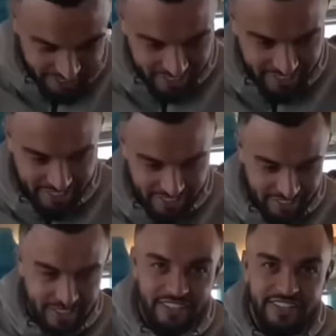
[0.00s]
Alia,
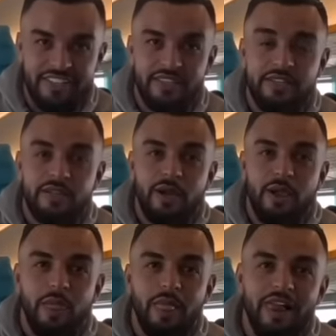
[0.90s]
the trains in
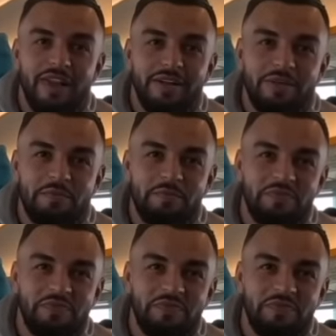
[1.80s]
Iraq this fast?